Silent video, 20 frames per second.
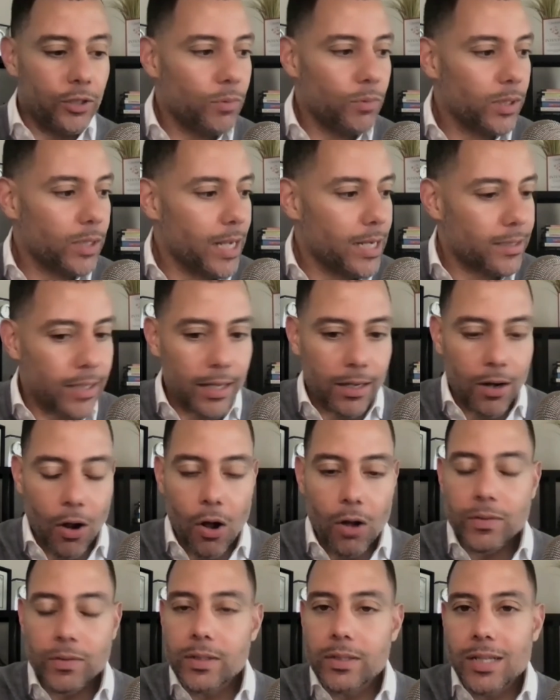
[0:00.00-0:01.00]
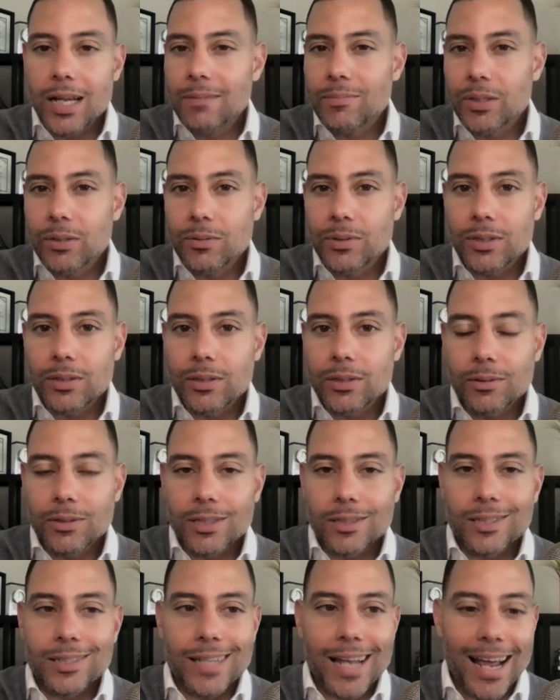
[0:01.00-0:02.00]
Do you realize that oftentimes
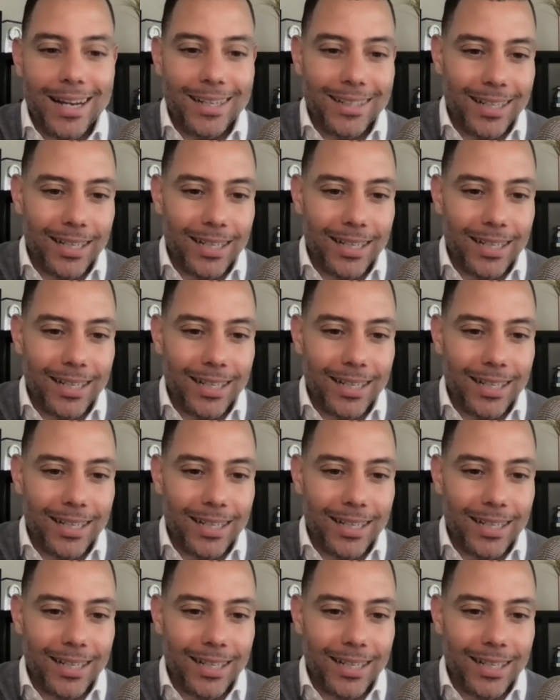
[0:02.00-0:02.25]
there's a stat,